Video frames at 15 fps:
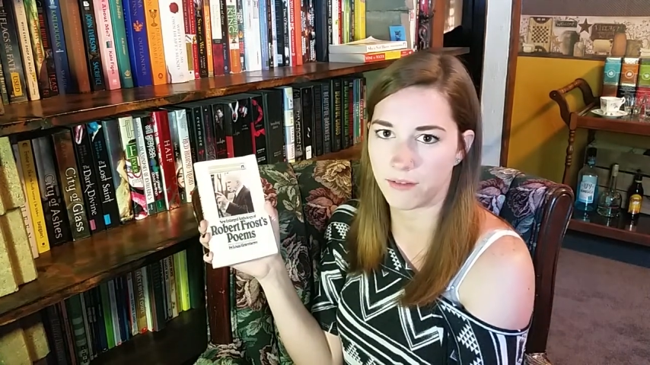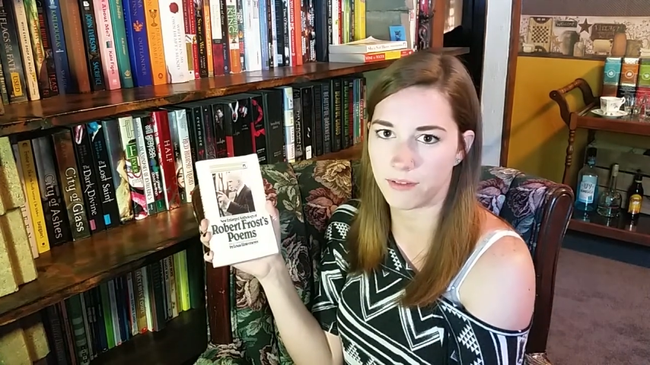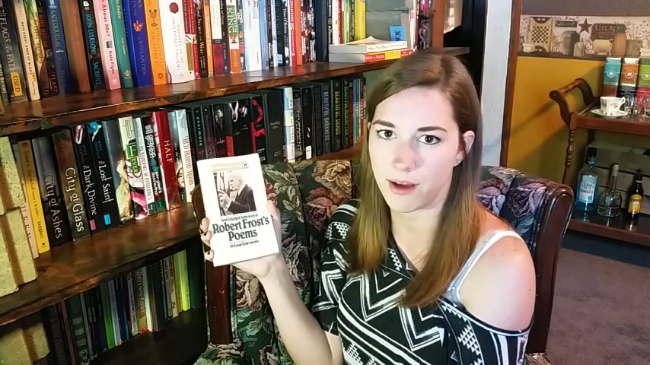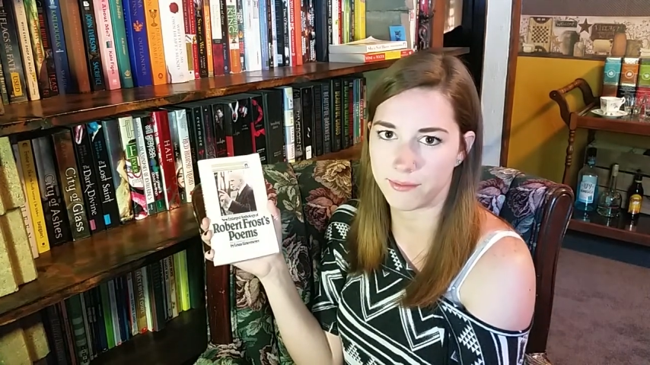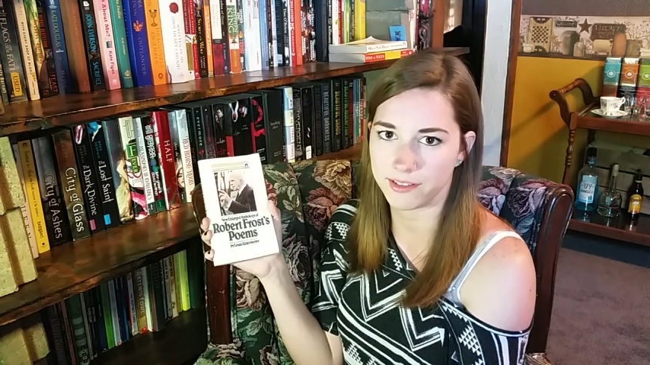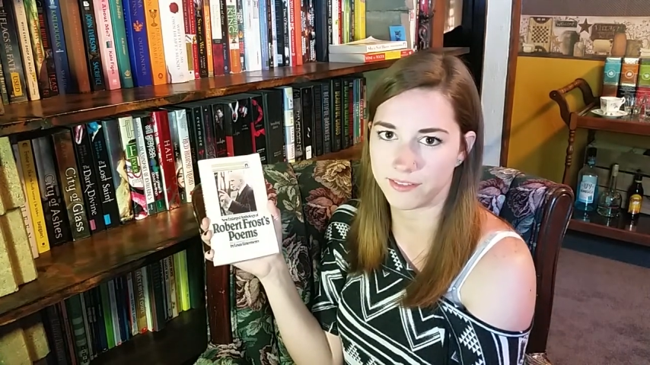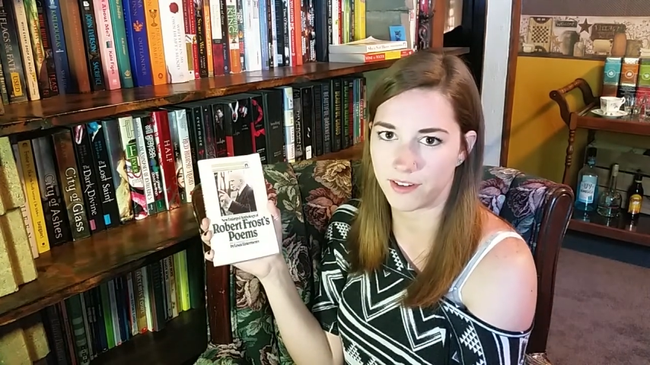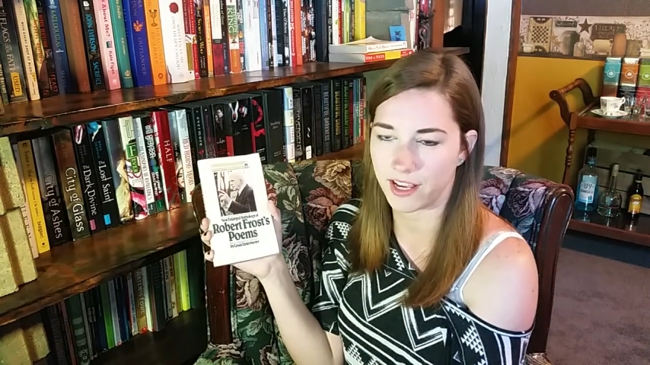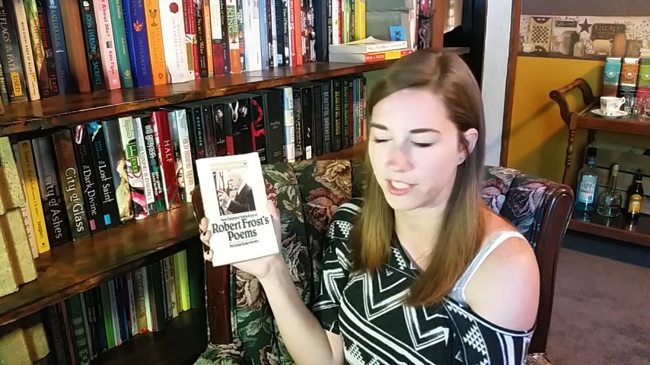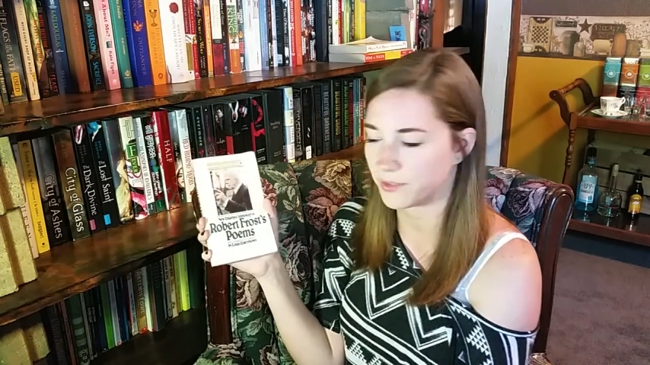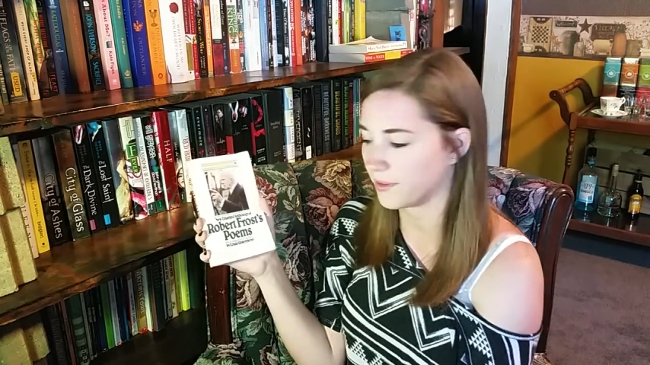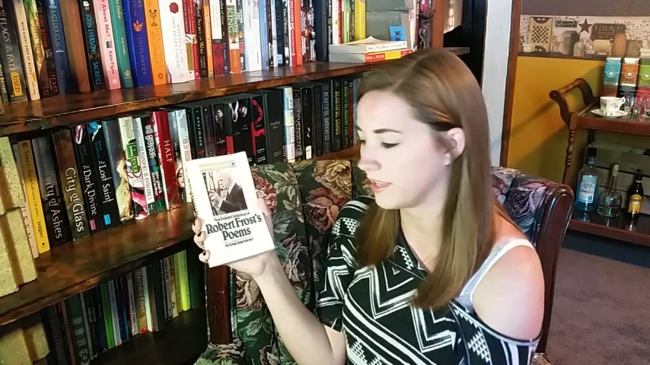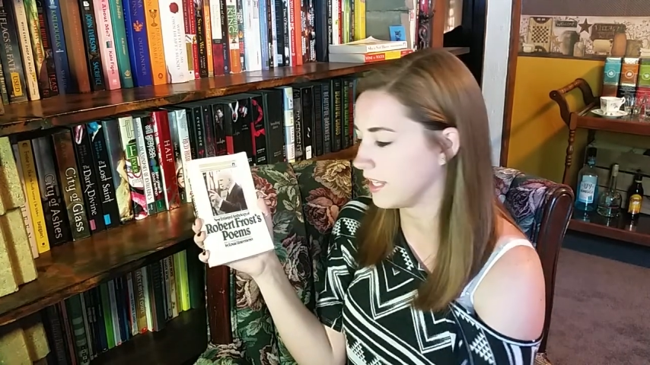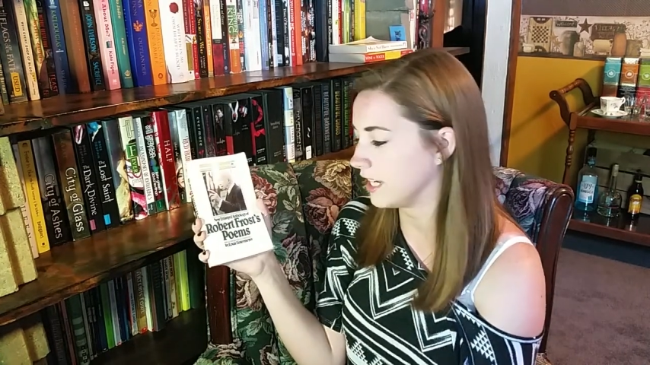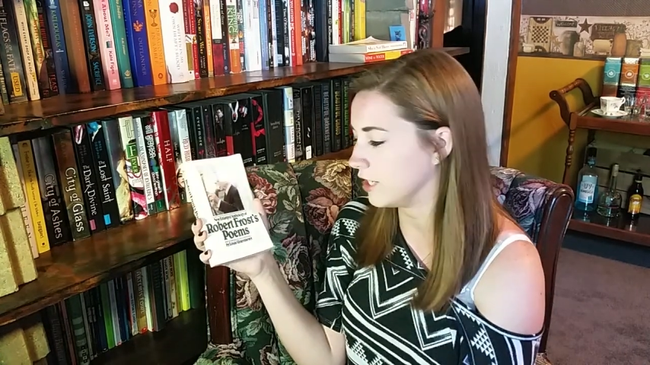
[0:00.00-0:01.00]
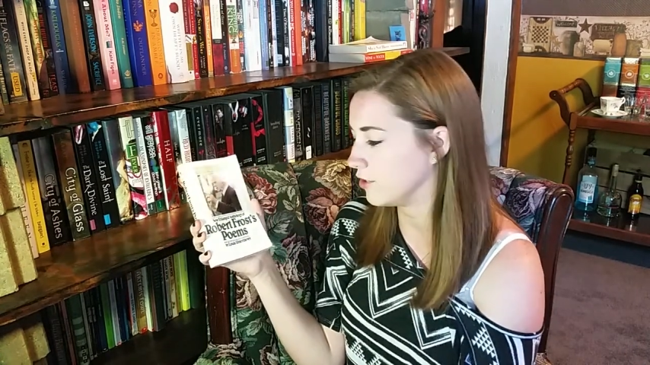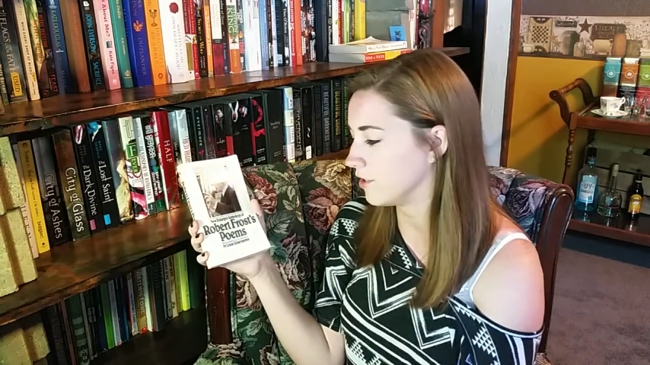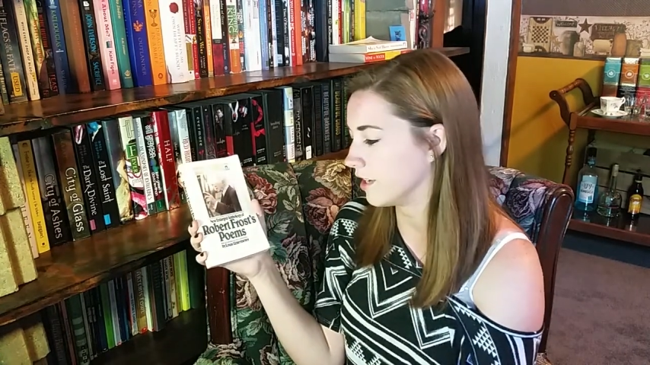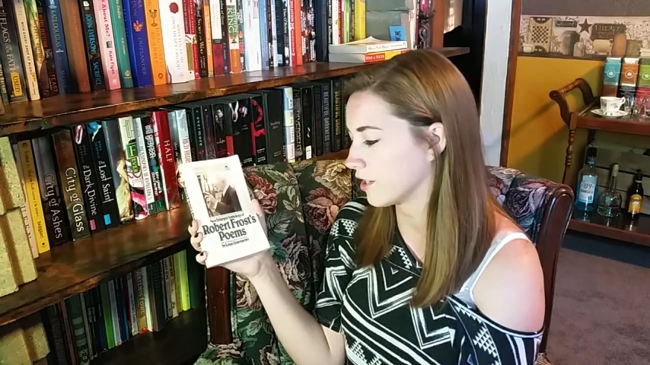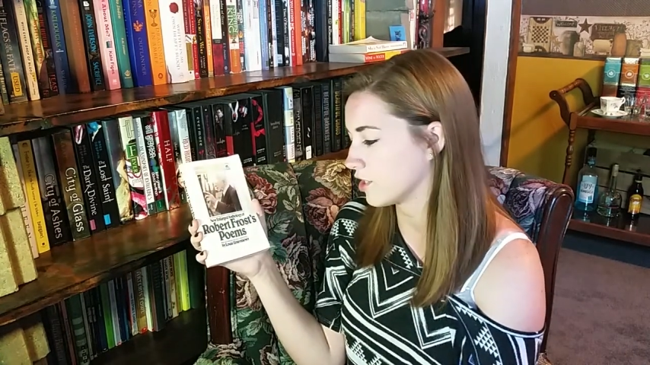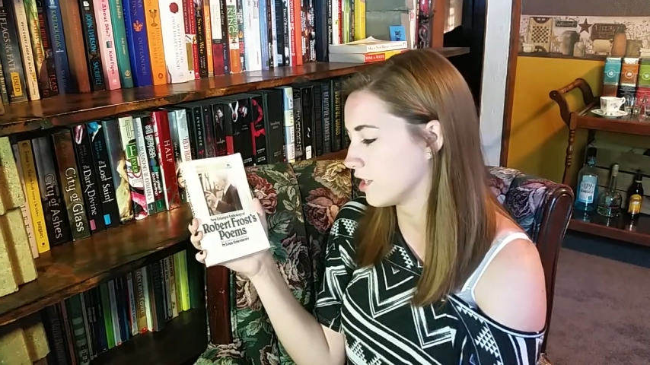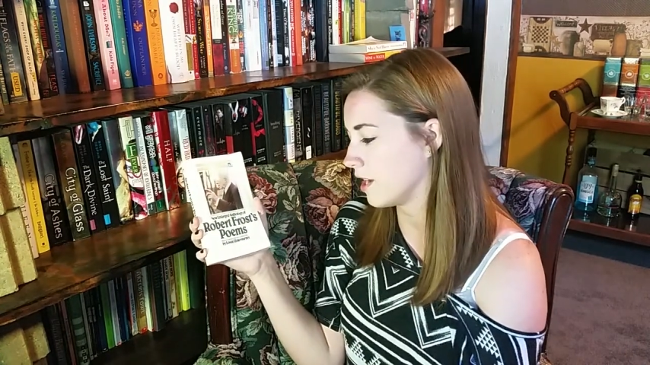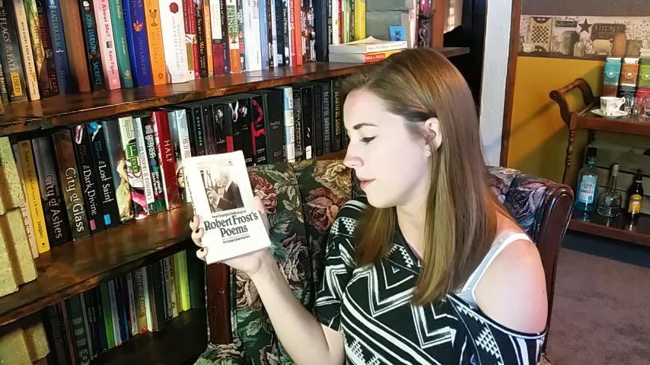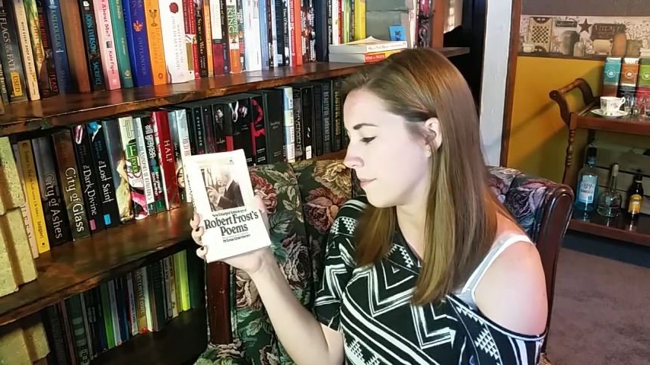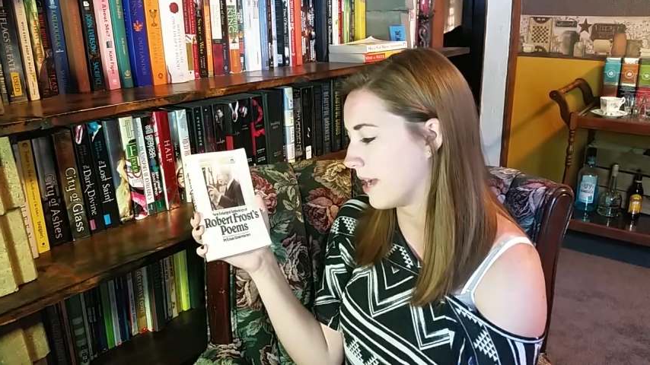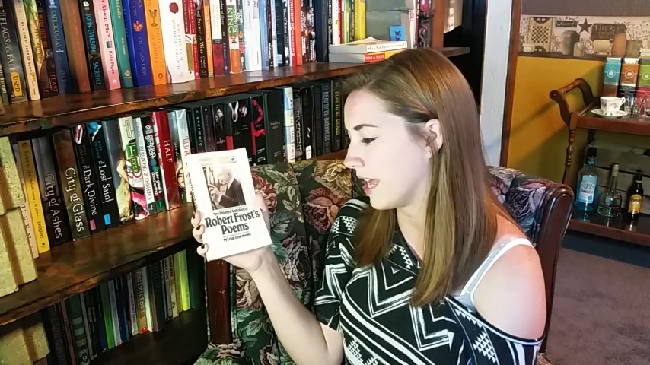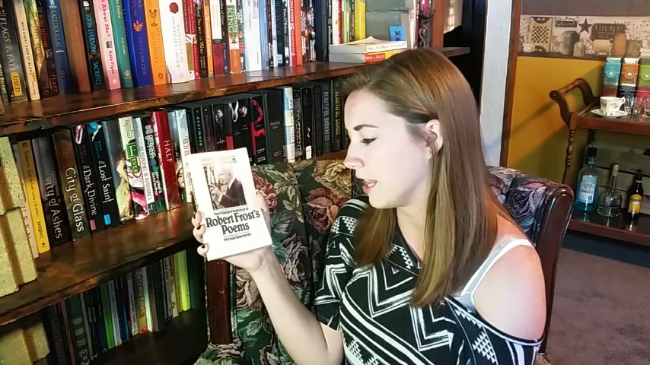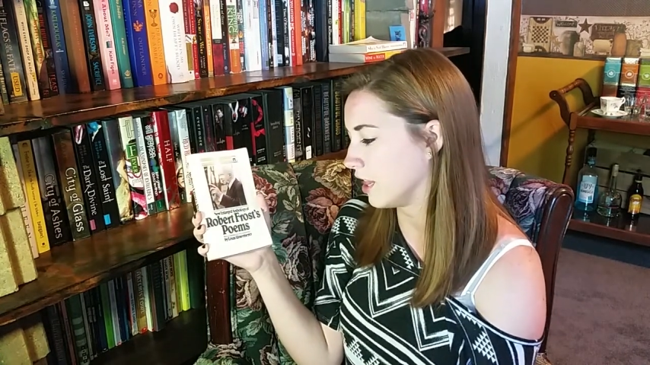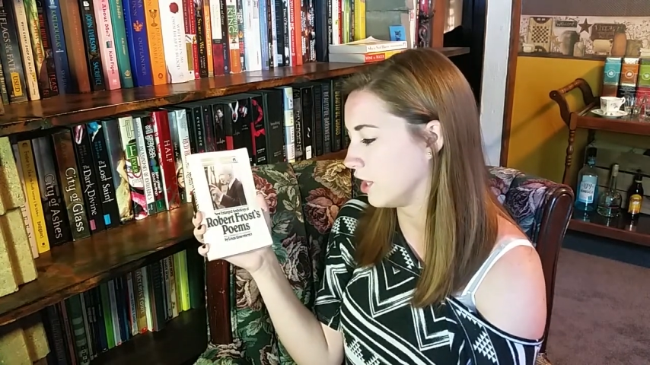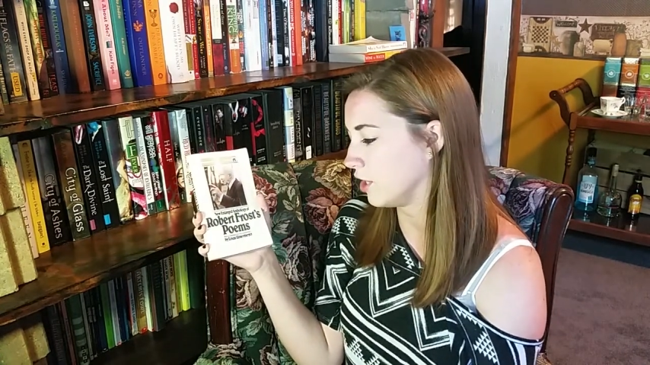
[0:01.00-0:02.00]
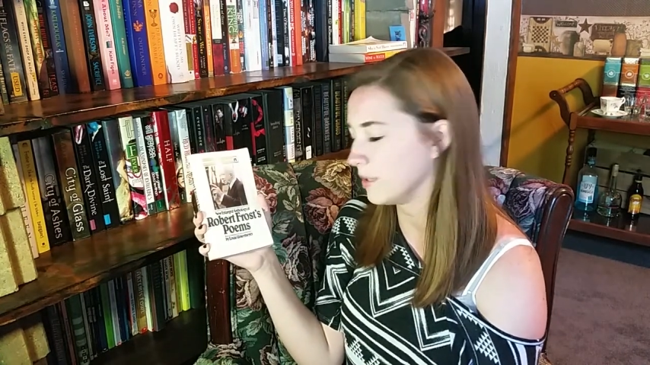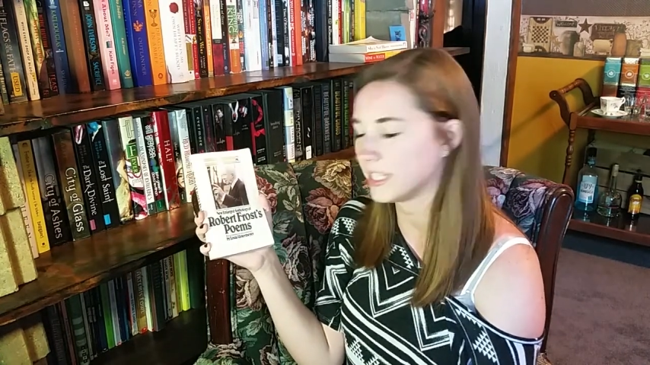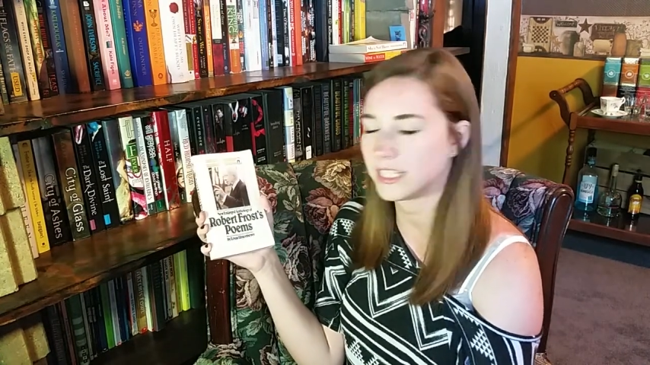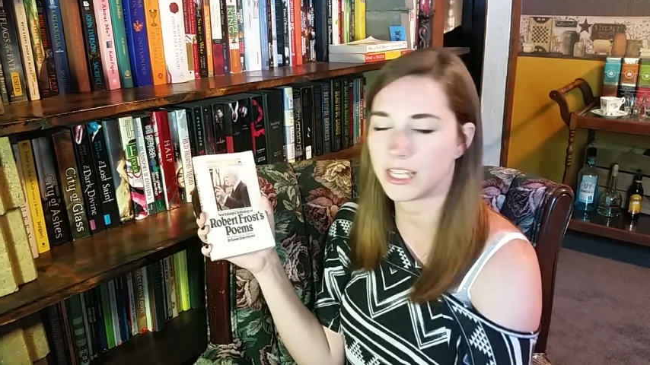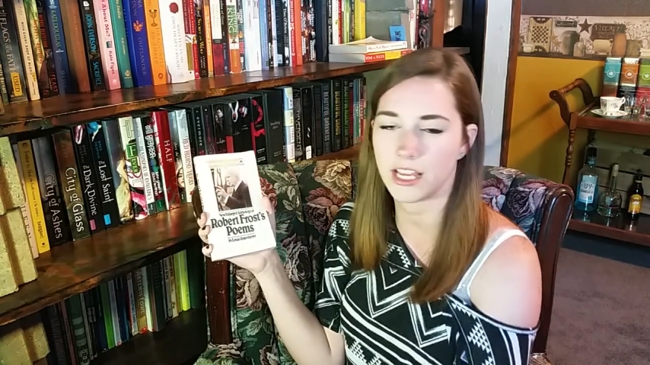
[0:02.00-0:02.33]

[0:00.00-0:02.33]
Robert Frost with an introduction by Lewis